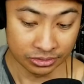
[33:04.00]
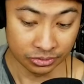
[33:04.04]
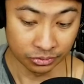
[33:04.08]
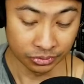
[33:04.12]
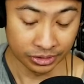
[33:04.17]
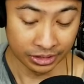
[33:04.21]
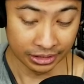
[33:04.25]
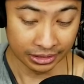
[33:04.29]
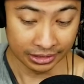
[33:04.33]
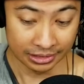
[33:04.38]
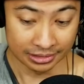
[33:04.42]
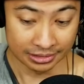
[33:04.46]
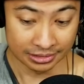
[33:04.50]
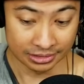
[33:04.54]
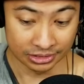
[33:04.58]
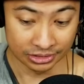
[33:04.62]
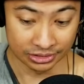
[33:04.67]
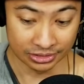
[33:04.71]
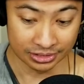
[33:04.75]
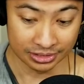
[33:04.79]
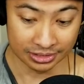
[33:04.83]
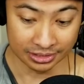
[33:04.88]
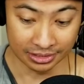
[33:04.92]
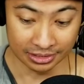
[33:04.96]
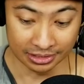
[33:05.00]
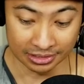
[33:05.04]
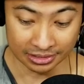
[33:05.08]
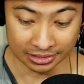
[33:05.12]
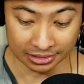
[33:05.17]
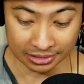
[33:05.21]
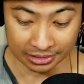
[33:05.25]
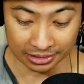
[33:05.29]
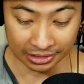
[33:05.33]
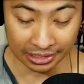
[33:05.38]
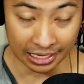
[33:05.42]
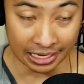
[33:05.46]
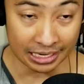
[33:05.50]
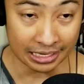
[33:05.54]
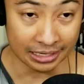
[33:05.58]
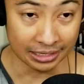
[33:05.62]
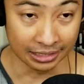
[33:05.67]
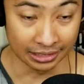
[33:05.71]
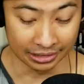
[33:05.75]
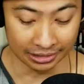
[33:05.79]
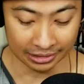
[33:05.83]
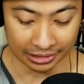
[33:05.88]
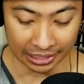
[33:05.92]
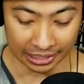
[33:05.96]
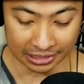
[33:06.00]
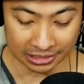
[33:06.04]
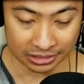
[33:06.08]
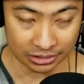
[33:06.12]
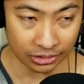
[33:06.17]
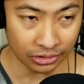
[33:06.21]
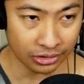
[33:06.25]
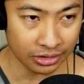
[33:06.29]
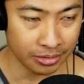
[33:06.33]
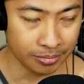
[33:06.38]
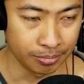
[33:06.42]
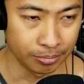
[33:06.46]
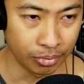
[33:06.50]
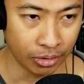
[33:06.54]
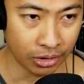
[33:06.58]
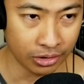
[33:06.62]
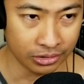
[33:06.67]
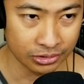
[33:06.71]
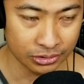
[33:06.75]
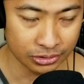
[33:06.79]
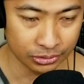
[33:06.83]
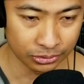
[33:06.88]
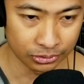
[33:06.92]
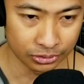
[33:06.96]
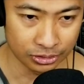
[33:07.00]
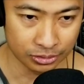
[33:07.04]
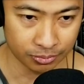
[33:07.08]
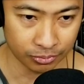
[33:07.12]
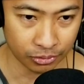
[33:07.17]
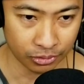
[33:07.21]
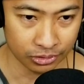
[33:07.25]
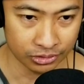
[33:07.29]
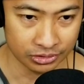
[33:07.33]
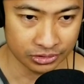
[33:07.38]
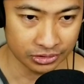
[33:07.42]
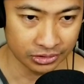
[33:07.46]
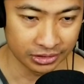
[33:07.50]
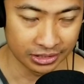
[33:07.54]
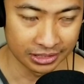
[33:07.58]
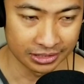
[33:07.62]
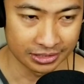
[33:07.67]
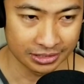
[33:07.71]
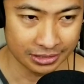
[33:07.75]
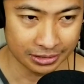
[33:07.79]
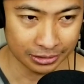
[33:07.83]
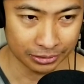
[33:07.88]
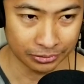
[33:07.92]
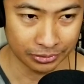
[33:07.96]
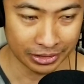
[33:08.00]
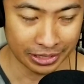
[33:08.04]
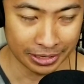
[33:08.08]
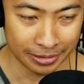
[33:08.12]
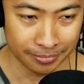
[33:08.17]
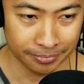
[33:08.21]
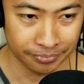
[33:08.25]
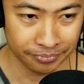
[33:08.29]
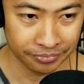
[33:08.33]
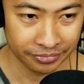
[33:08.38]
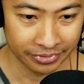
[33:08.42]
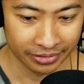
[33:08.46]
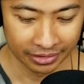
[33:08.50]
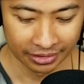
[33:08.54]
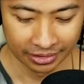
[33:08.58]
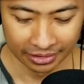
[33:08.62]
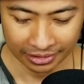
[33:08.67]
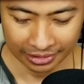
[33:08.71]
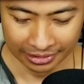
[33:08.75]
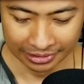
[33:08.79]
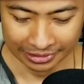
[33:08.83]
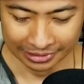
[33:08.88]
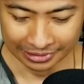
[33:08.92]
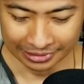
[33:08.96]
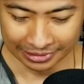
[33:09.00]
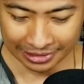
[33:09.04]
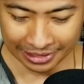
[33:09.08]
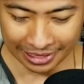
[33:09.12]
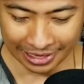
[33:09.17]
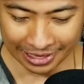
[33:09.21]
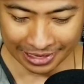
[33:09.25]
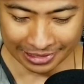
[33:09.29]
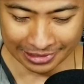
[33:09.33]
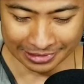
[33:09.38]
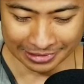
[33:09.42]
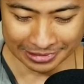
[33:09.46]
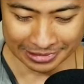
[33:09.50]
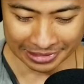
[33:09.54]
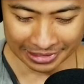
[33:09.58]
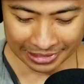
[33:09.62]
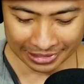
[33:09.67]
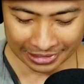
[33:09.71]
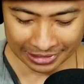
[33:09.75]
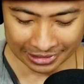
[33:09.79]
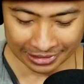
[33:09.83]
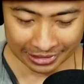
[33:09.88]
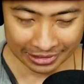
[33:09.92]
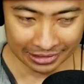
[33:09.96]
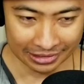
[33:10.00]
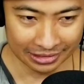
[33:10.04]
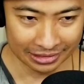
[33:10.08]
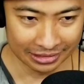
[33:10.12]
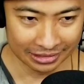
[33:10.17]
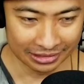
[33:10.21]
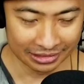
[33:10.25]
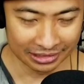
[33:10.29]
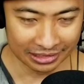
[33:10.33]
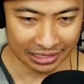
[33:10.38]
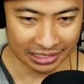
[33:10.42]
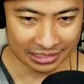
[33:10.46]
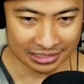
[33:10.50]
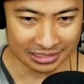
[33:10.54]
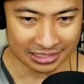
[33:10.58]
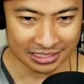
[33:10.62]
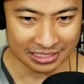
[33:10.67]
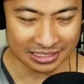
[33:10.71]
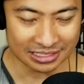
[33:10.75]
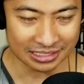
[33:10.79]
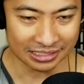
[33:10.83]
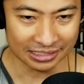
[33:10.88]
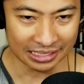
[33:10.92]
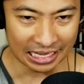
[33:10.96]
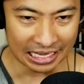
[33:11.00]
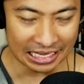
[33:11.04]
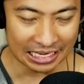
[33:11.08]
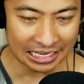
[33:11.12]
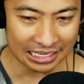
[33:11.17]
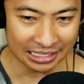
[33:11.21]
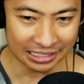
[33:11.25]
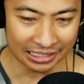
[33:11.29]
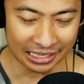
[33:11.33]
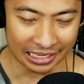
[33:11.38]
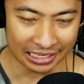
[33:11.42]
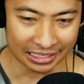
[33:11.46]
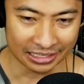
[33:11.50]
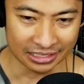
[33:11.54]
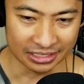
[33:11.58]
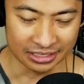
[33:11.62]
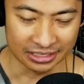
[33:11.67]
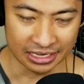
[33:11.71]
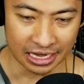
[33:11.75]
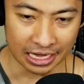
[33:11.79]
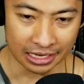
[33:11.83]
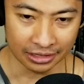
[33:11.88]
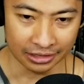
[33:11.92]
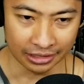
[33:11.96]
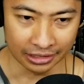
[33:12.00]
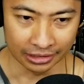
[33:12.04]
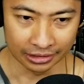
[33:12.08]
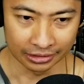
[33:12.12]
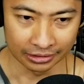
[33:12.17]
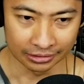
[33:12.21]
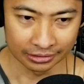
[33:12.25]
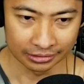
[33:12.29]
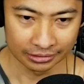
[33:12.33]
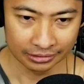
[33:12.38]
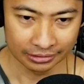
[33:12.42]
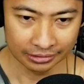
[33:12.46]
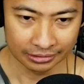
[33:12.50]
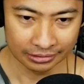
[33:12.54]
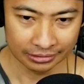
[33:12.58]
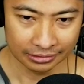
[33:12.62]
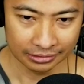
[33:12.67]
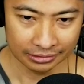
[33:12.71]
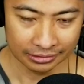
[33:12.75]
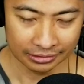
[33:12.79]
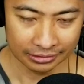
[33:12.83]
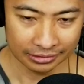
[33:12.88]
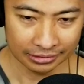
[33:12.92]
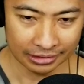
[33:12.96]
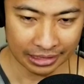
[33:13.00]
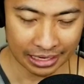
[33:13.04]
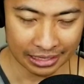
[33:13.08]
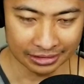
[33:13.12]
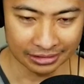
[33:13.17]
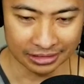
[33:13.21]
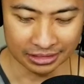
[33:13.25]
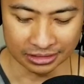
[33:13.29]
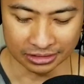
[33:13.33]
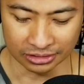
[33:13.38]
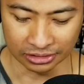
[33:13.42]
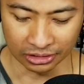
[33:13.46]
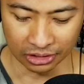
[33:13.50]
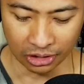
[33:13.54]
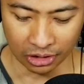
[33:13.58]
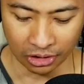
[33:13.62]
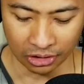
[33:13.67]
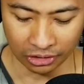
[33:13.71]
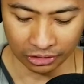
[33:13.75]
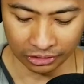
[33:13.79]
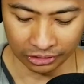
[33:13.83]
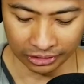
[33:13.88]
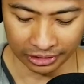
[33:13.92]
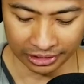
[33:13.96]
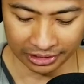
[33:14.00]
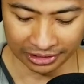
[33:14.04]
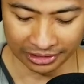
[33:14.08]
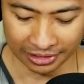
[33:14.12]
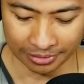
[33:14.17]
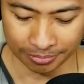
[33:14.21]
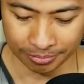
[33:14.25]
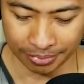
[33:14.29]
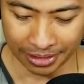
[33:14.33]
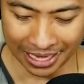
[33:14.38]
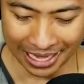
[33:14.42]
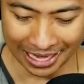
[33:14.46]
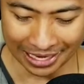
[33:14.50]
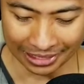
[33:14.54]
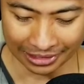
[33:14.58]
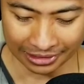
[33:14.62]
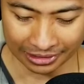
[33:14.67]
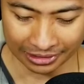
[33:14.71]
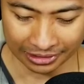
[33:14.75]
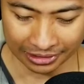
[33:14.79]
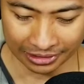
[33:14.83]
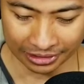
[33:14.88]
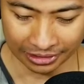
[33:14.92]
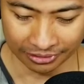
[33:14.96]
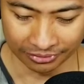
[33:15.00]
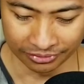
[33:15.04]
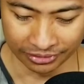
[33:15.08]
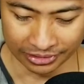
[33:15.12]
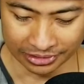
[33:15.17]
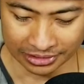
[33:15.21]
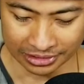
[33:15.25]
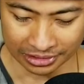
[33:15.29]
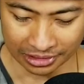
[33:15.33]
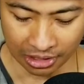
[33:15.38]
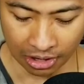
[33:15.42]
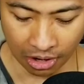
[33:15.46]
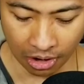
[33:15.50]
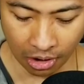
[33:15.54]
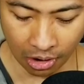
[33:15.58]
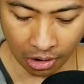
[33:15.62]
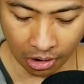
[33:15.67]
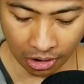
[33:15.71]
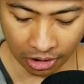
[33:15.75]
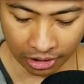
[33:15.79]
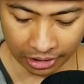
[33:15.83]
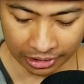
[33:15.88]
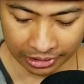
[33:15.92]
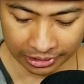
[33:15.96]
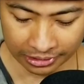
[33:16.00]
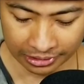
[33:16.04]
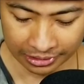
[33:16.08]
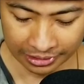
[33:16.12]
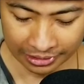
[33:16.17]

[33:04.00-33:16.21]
week is just this lady. I saw it on Barstool Sports on Instagram. And, uh... it's this lady like yelling at this girl in the back of this car.